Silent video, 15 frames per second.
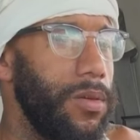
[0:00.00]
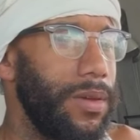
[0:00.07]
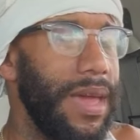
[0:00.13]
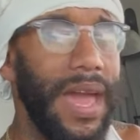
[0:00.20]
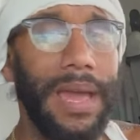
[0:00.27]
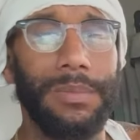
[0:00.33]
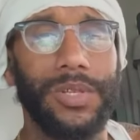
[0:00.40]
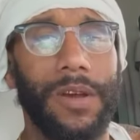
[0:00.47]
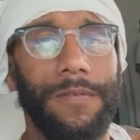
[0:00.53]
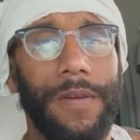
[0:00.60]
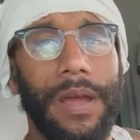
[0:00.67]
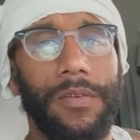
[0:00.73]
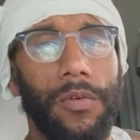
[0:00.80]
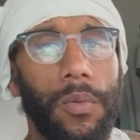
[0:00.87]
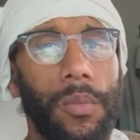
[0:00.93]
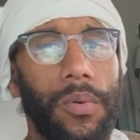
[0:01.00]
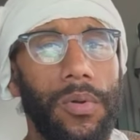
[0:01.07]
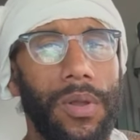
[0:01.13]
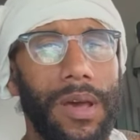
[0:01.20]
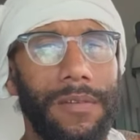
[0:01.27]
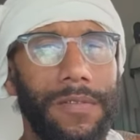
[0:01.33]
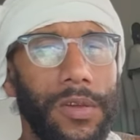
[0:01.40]
games are favorable
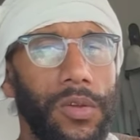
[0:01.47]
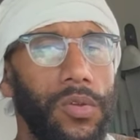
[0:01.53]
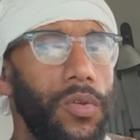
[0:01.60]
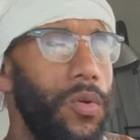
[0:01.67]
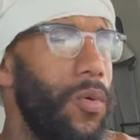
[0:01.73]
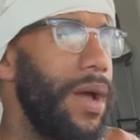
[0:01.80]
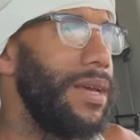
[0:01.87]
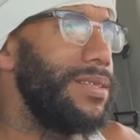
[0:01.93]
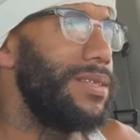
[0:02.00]
enough and you do the right